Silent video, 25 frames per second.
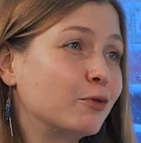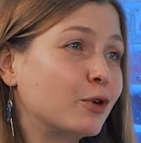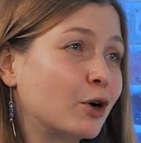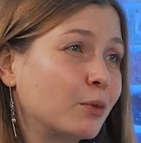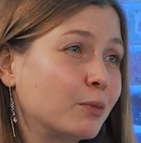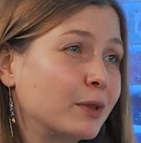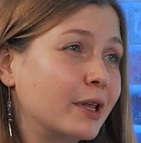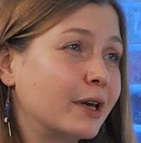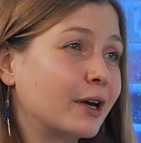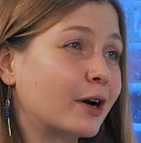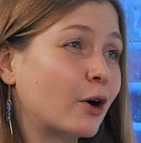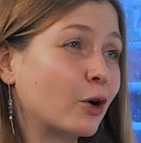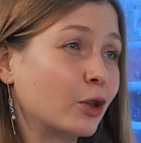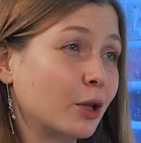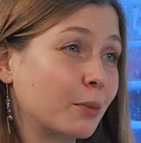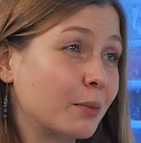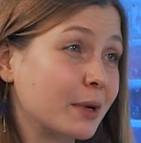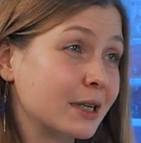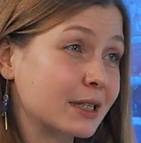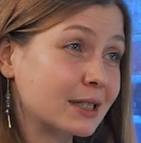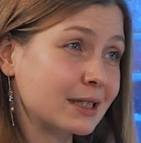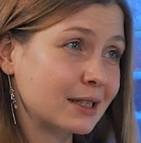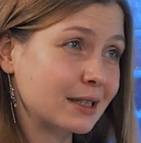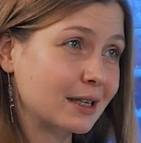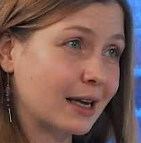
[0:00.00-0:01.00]
from The
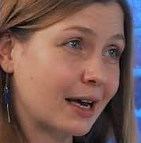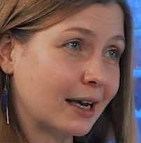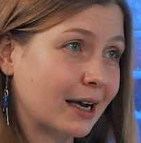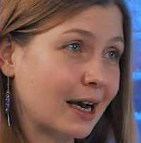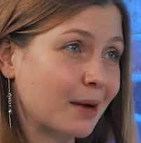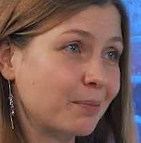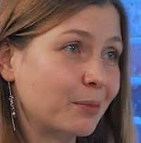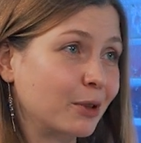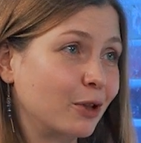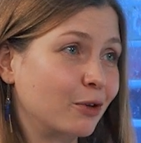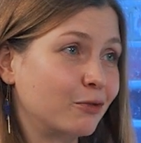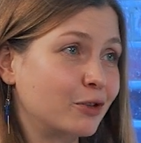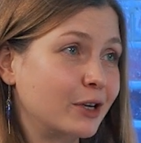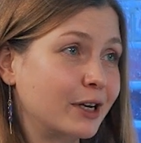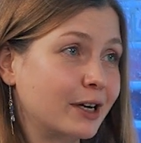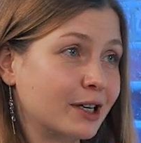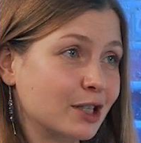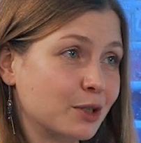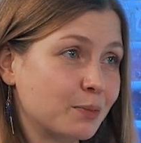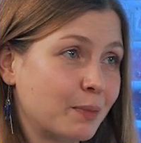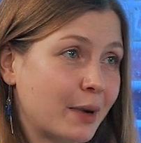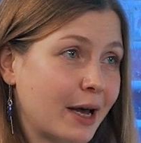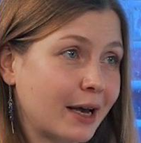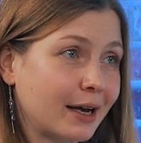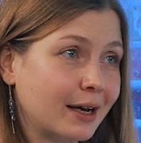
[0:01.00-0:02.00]
Economist a couple of
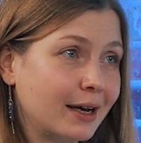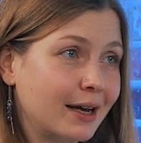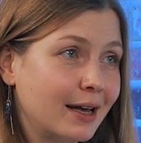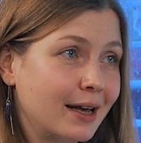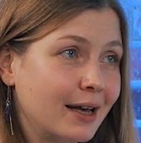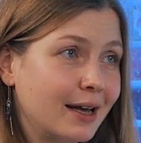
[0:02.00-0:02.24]
years back.